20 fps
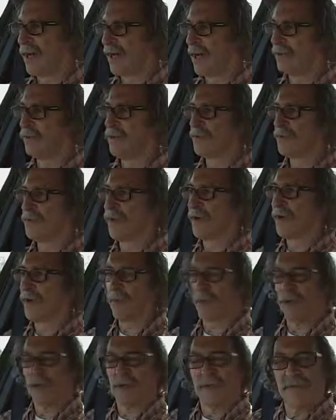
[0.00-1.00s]
knows very
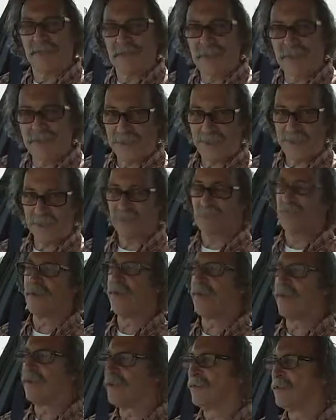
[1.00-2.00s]
well that this isn't
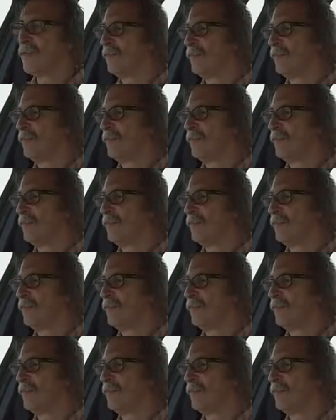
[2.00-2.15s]
real,